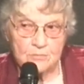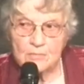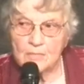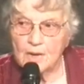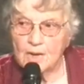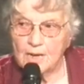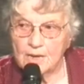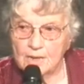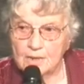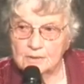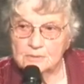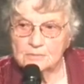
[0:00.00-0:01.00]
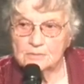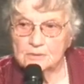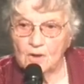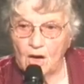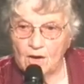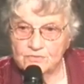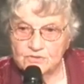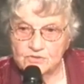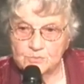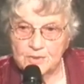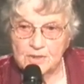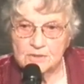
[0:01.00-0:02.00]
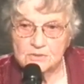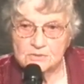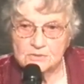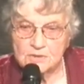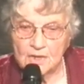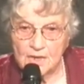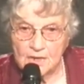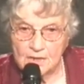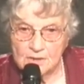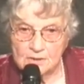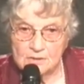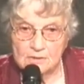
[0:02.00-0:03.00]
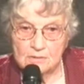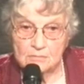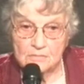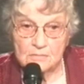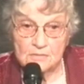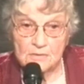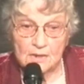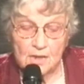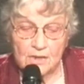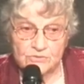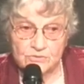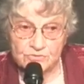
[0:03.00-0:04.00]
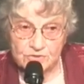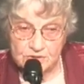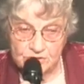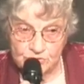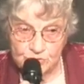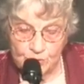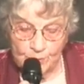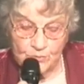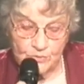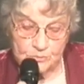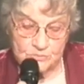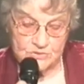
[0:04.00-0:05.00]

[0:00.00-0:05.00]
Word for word: and office space and lots of Sunday school rooms.